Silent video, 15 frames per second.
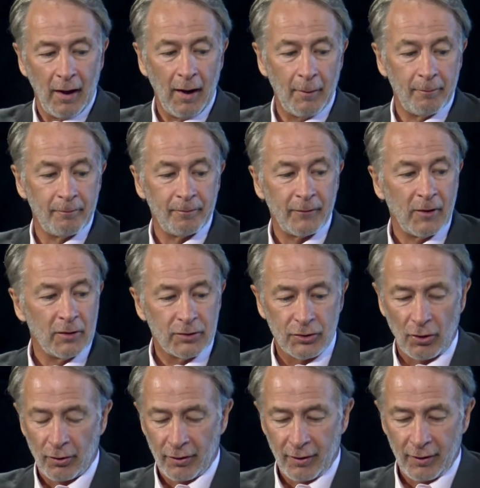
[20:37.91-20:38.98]
Um,
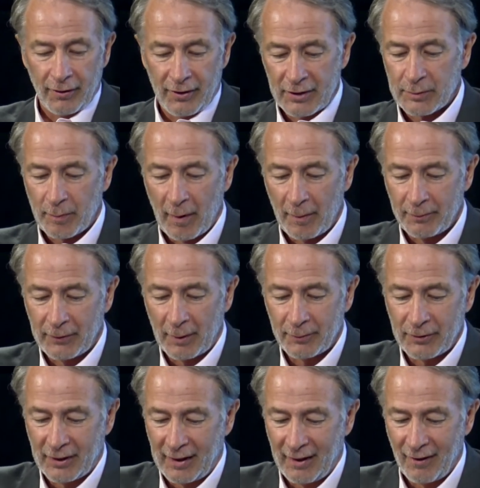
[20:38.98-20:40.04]
so this popped
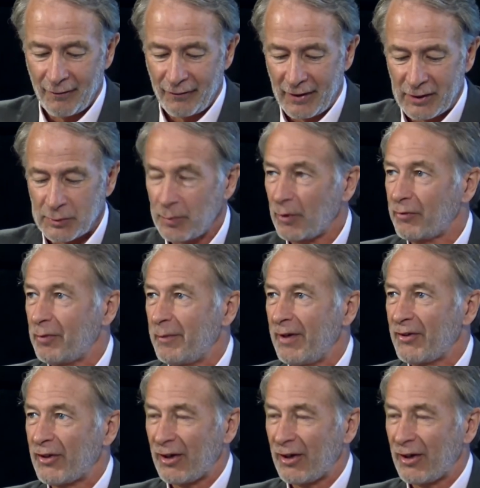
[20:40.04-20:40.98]
up today on Facebook for me.